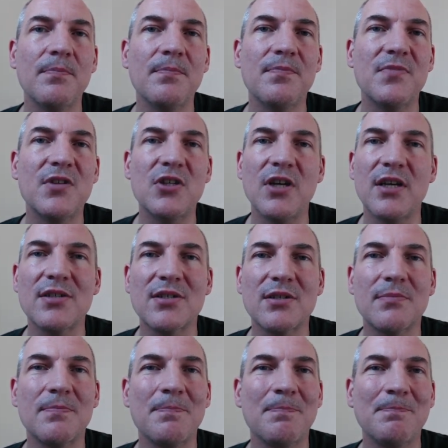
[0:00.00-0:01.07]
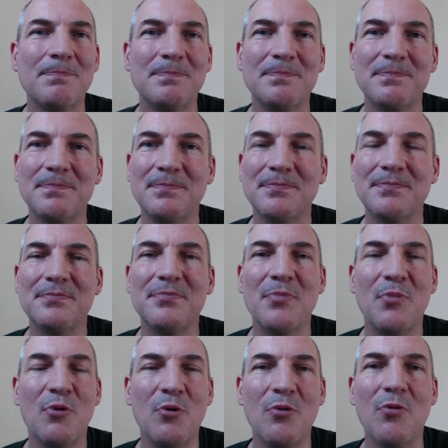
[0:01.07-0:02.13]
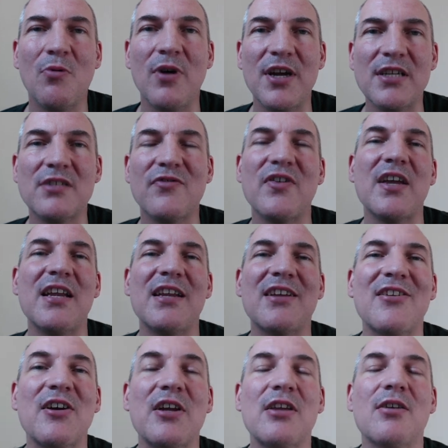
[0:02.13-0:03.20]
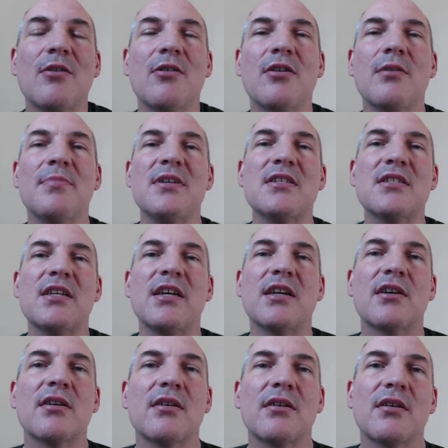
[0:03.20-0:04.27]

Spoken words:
Just always feeling like you're going to be sick.